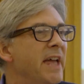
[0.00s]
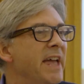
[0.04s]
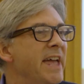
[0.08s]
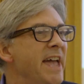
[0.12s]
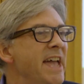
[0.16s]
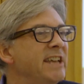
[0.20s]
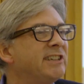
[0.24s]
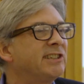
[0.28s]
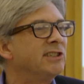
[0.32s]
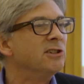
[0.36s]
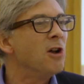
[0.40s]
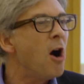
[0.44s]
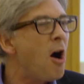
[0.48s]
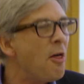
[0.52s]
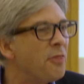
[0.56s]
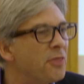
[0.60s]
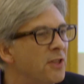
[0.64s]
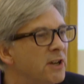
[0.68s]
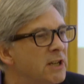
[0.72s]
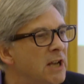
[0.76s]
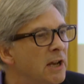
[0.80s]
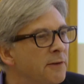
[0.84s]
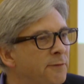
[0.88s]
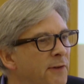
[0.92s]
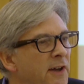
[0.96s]
is not the
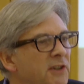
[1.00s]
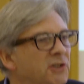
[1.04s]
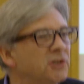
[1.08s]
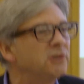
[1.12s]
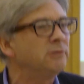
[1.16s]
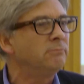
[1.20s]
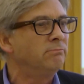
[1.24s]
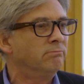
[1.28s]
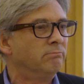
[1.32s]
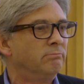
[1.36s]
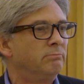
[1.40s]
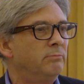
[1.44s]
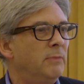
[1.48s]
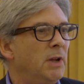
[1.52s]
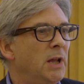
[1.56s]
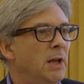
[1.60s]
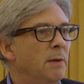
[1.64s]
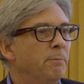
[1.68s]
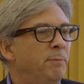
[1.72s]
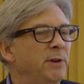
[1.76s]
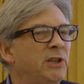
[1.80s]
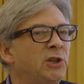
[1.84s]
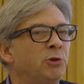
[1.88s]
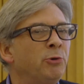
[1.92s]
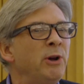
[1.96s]
division
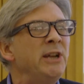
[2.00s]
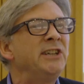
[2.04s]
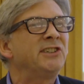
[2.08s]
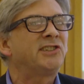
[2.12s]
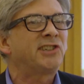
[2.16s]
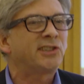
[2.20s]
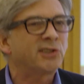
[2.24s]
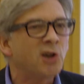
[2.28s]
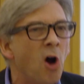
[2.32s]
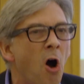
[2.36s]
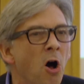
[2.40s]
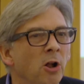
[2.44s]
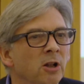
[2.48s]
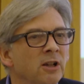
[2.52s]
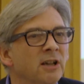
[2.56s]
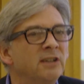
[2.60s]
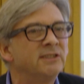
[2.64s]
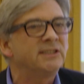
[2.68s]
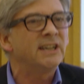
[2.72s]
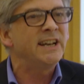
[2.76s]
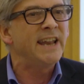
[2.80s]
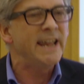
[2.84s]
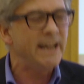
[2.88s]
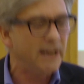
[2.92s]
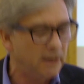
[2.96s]
between Scotland
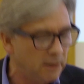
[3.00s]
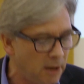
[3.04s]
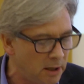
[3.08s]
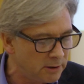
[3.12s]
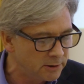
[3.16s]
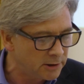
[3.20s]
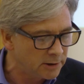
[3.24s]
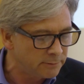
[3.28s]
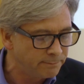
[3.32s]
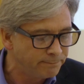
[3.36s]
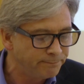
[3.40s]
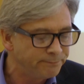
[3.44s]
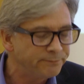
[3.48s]
and England.